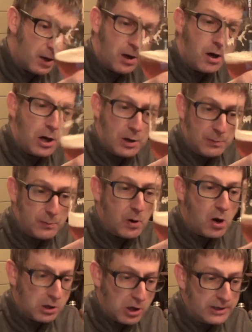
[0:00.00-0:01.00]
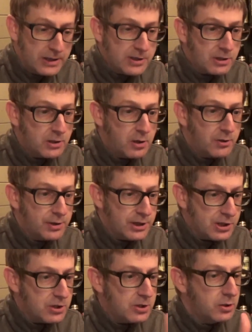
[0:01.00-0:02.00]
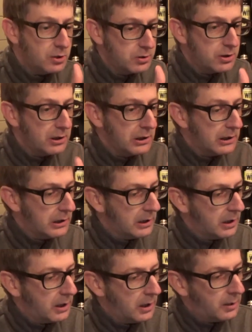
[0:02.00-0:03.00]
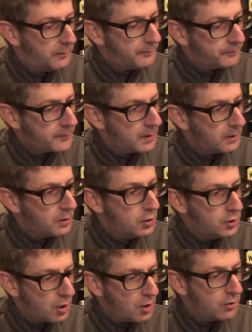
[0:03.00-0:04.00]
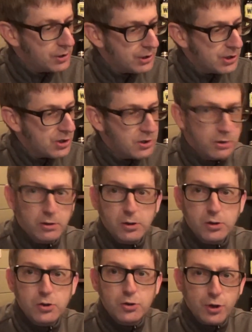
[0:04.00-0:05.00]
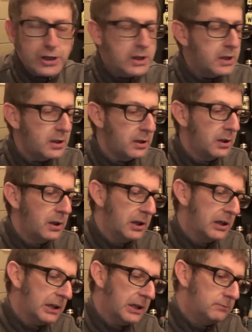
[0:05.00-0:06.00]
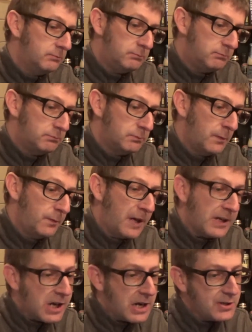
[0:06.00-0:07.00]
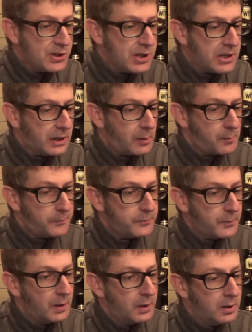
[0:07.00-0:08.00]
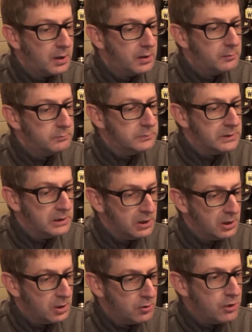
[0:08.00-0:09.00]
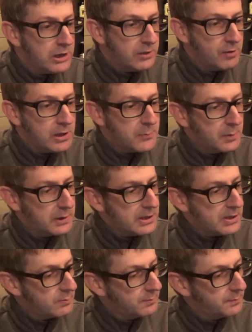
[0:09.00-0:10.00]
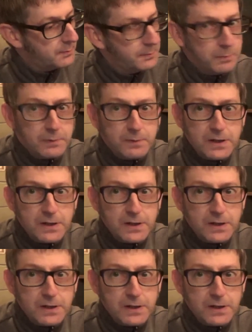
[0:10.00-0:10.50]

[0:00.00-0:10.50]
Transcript: like this a lot. This is good. Good, honest drink. fantastic. Really, really pleased with